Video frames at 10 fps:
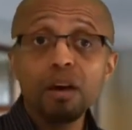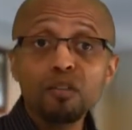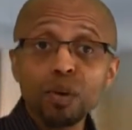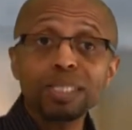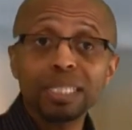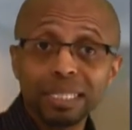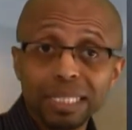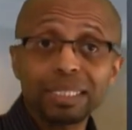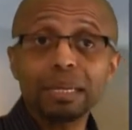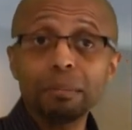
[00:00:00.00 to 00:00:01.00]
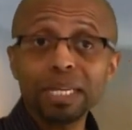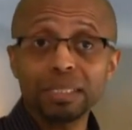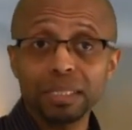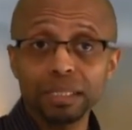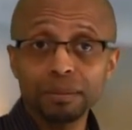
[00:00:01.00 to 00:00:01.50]
for his existing
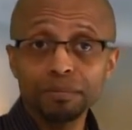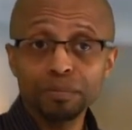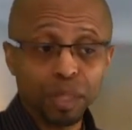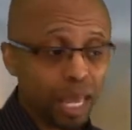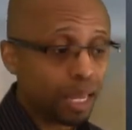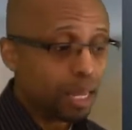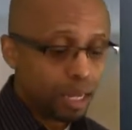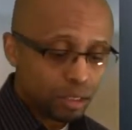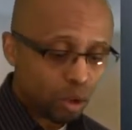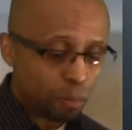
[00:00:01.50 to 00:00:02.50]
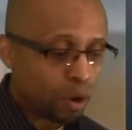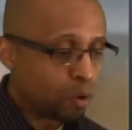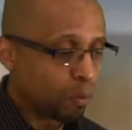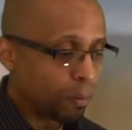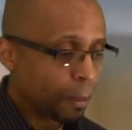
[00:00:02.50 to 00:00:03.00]
business, okay? So
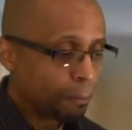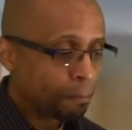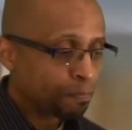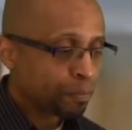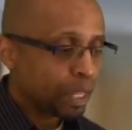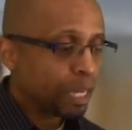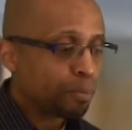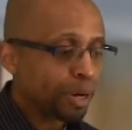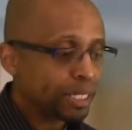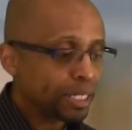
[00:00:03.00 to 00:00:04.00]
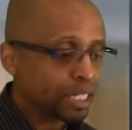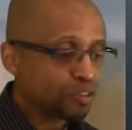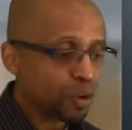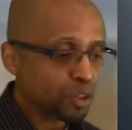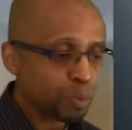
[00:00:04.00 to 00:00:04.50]
boom, he brings in his
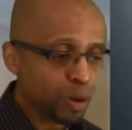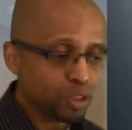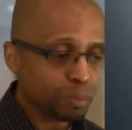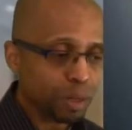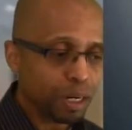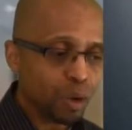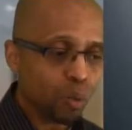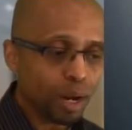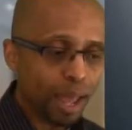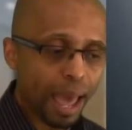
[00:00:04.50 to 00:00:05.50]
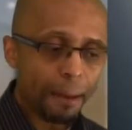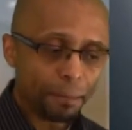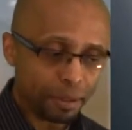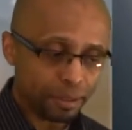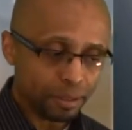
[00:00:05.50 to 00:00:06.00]
first person, but look what
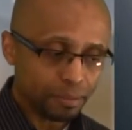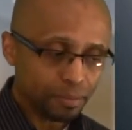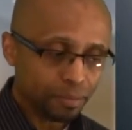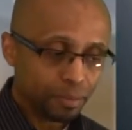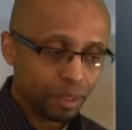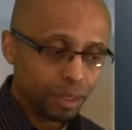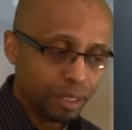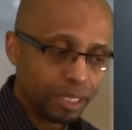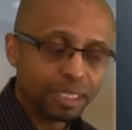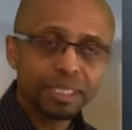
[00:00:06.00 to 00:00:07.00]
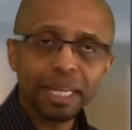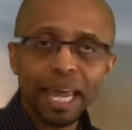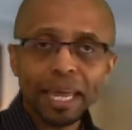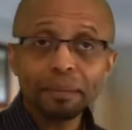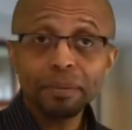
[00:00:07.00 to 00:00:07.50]
happens. The
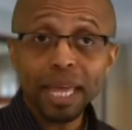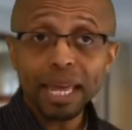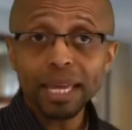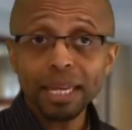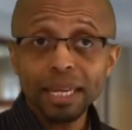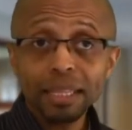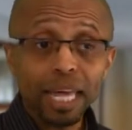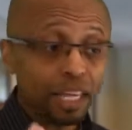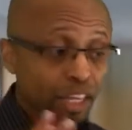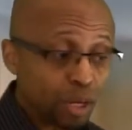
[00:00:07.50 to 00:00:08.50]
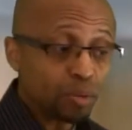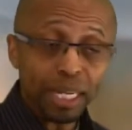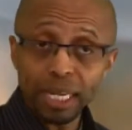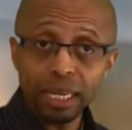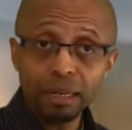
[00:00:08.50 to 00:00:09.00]
same thing that you
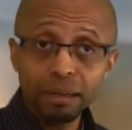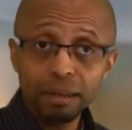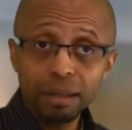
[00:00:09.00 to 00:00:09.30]
did,